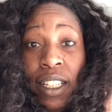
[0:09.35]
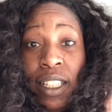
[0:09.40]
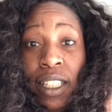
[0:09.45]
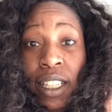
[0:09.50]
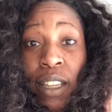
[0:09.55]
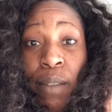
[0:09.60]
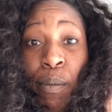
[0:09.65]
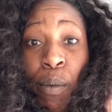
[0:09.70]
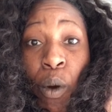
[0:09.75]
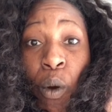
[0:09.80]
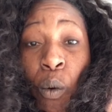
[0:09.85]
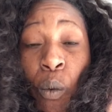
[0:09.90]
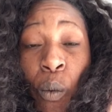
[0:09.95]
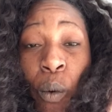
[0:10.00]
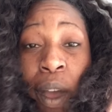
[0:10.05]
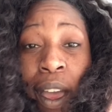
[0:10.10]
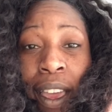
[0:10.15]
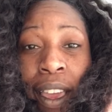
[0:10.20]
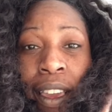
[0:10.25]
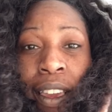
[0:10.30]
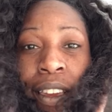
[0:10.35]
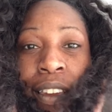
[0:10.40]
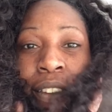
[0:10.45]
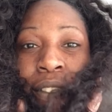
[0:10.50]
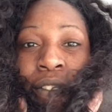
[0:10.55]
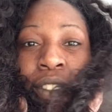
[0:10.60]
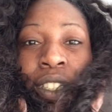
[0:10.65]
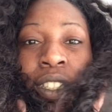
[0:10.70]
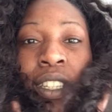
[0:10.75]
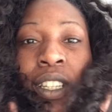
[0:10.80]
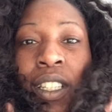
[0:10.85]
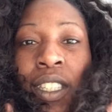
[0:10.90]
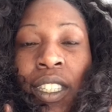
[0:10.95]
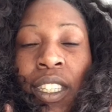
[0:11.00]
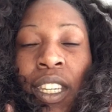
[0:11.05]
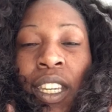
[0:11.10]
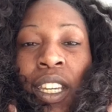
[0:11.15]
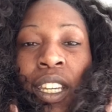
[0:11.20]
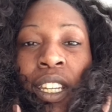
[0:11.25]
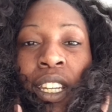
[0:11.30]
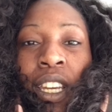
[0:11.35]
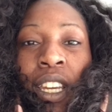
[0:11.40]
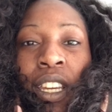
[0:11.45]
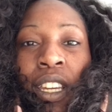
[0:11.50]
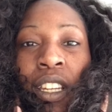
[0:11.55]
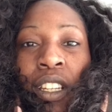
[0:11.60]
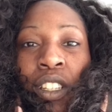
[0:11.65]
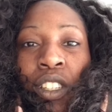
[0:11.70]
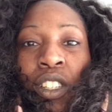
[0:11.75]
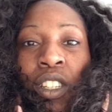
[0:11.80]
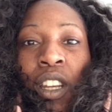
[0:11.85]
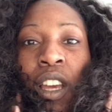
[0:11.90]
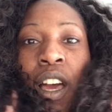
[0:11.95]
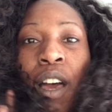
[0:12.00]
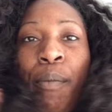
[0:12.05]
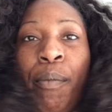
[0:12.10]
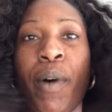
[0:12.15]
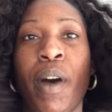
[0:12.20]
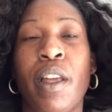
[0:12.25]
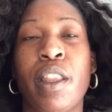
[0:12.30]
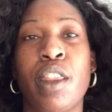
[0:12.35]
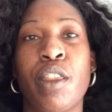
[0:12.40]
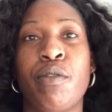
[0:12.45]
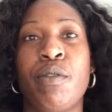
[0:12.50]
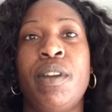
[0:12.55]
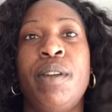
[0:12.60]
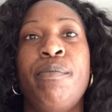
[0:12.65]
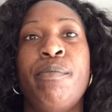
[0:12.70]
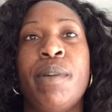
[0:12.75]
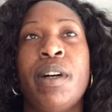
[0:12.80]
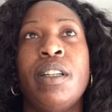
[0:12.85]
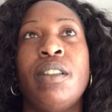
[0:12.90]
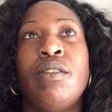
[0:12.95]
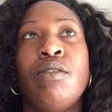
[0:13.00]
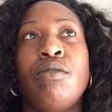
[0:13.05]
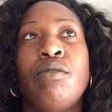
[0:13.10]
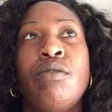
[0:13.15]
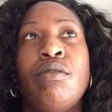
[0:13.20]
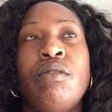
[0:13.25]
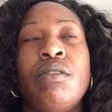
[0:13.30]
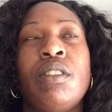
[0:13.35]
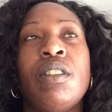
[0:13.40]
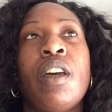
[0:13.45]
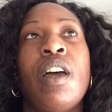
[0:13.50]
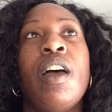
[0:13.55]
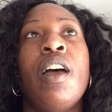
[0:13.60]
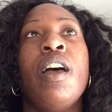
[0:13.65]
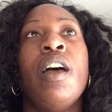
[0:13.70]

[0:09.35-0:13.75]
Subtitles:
Deep Wave 16-inch. I bought 3 bundles.